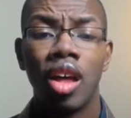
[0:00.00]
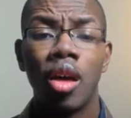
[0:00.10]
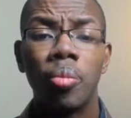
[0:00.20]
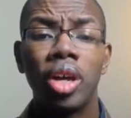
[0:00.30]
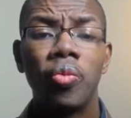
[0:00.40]

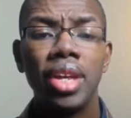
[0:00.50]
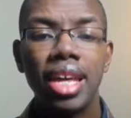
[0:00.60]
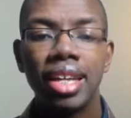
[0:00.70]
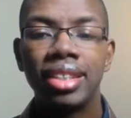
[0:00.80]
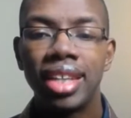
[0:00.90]
But if we
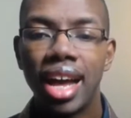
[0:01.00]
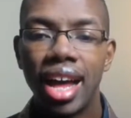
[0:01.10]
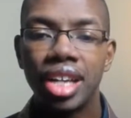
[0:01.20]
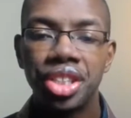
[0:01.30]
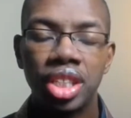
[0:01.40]
get
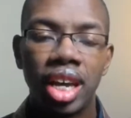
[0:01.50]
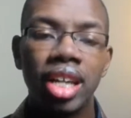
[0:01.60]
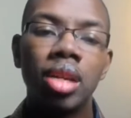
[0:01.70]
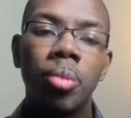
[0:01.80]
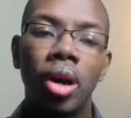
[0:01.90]
attached to
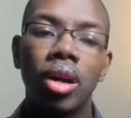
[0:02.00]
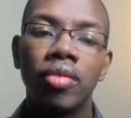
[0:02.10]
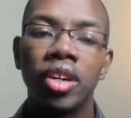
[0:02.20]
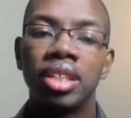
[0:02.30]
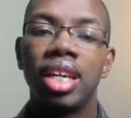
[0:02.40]
any part
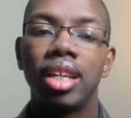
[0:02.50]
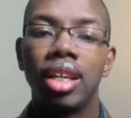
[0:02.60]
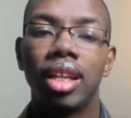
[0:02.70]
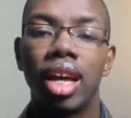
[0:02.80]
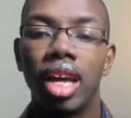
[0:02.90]
of our
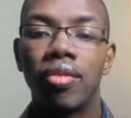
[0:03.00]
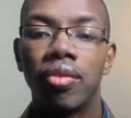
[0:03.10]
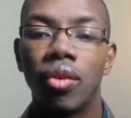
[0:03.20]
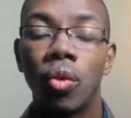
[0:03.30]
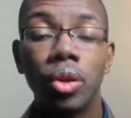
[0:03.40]
daily
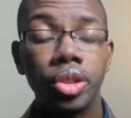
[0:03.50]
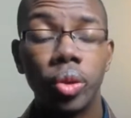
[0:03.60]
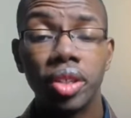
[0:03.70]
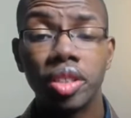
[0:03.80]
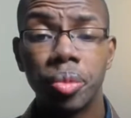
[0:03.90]
life or
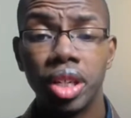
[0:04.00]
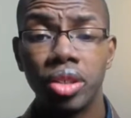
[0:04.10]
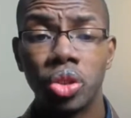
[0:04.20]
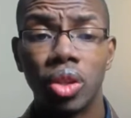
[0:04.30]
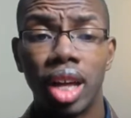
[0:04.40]
to our
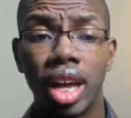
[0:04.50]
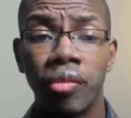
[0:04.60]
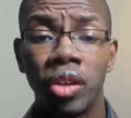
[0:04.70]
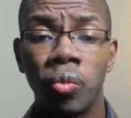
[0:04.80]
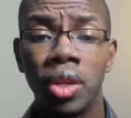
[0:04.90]
spiritual life,
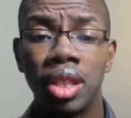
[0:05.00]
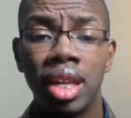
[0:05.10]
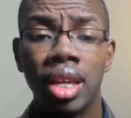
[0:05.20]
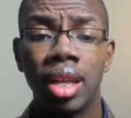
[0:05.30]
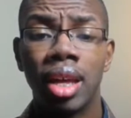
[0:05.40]
if we
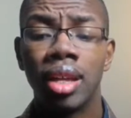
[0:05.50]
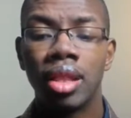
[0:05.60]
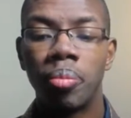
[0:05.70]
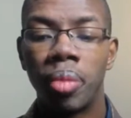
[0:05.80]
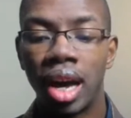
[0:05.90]
think
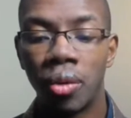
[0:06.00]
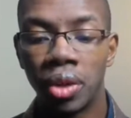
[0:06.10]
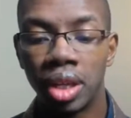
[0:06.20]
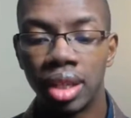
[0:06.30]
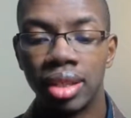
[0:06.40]
the
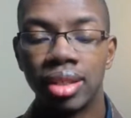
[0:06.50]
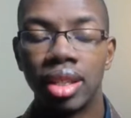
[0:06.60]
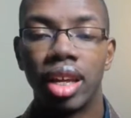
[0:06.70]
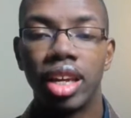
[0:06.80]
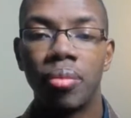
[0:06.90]
bowing is
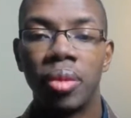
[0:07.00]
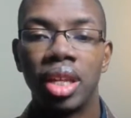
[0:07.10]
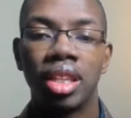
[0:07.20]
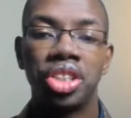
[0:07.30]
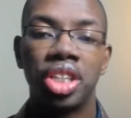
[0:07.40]
enlightenment,
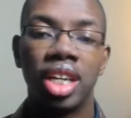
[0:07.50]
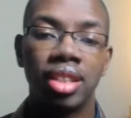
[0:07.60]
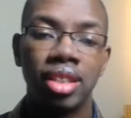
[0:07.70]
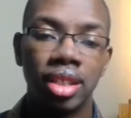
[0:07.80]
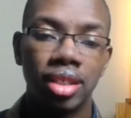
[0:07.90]
the
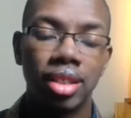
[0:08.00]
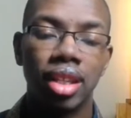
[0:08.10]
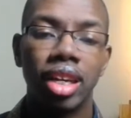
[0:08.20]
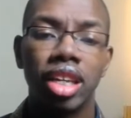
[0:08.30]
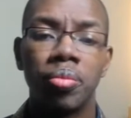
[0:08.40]
chanting is
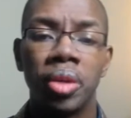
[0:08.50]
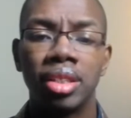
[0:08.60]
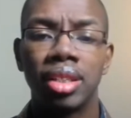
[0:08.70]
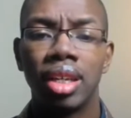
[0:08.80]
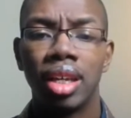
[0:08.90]

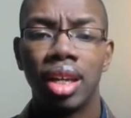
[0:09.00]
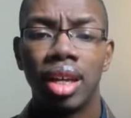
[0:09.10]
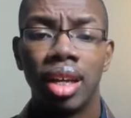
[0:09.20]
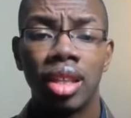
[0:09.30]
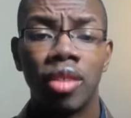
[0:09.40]
enlightenment,
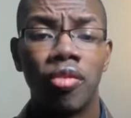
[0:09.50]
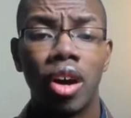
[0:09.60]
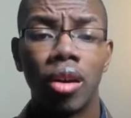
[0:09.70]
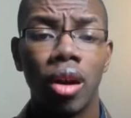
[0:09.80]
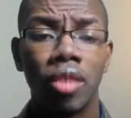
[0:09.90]
the
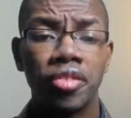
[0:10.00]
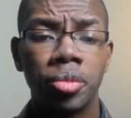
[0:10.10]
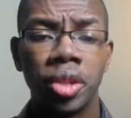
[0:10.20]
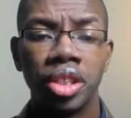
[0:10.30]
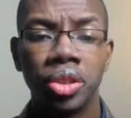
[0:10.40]
far off
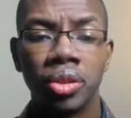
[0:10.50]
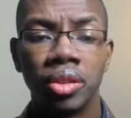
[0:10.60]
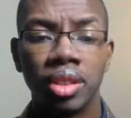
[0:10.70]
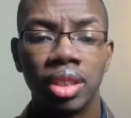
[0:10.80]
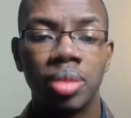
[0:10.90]

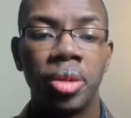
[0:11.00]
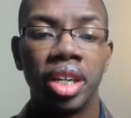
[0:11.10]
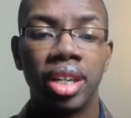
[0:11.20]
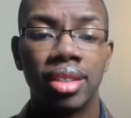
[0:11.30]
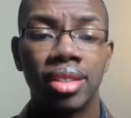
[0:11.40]
spiritual
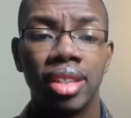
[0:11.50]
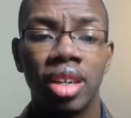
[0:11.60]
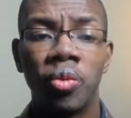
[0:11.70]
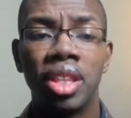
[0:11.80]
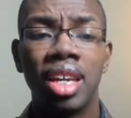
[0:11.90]
experience,
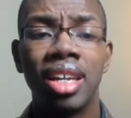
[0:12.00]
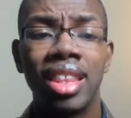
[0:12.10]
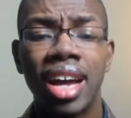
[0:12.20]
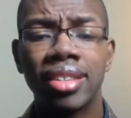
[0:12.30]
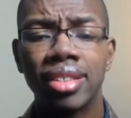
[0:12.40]
if we
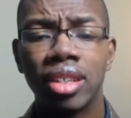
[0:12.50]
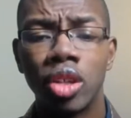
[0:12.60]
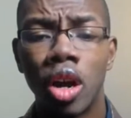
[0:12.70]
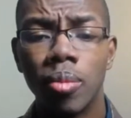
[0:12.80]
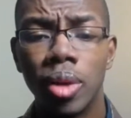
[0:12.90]
think that's the
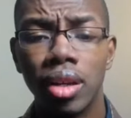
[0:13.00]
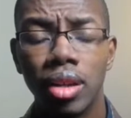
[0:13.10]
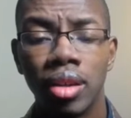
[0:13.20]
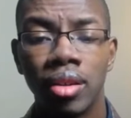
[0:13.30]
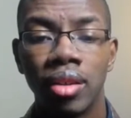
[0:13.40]
Dharma,
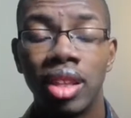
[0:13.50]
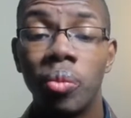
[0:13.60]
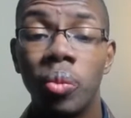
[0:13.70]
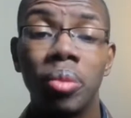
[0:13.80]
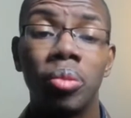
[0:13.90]

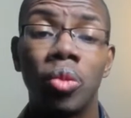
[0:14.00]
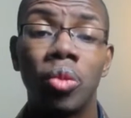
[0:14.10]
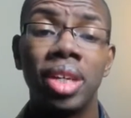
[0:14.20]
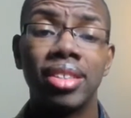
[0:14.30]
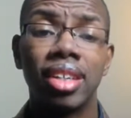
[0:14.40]
then we'll
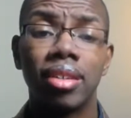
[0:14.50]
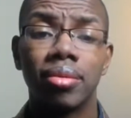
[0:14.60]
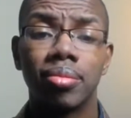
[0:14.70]
miss it.